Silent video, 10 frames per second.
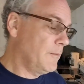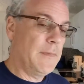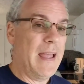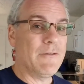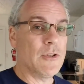
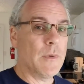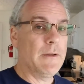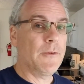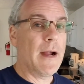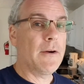They have a
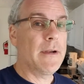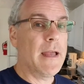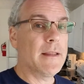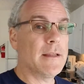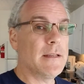24-hour
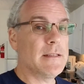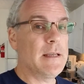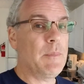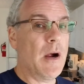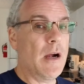day at the
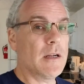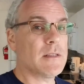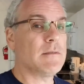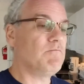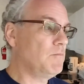Disney
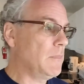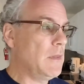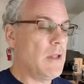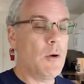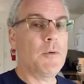parks,
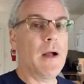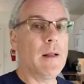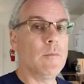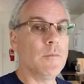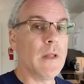no
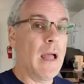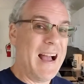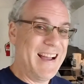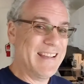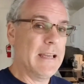problem.
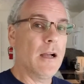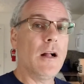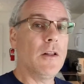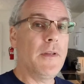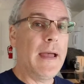Hiking
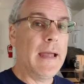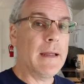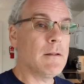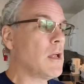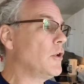all
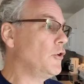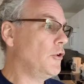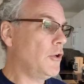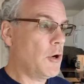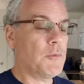day,
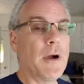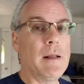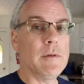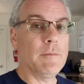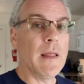no
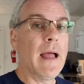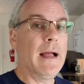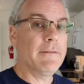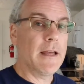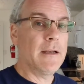problem.
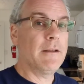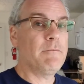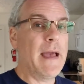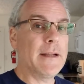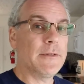I've got enough
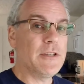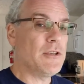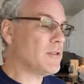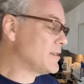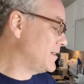battery
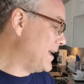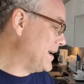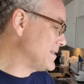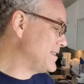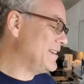juice to
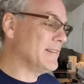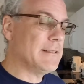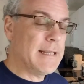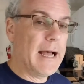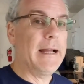last the
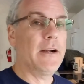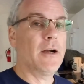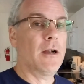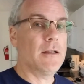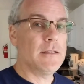
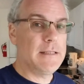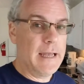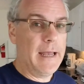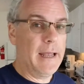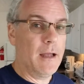entire
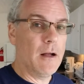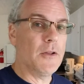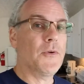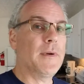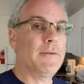day,
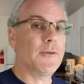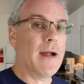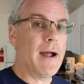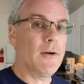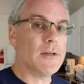all 24
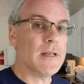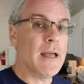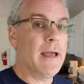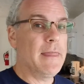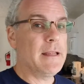hours,
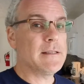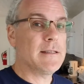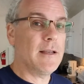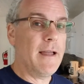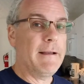and then
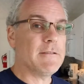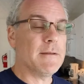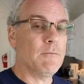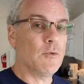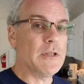still have
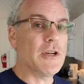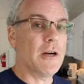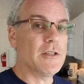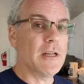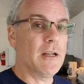some
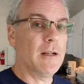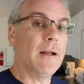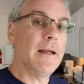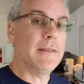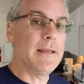recharging
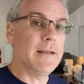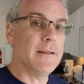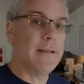at the end of the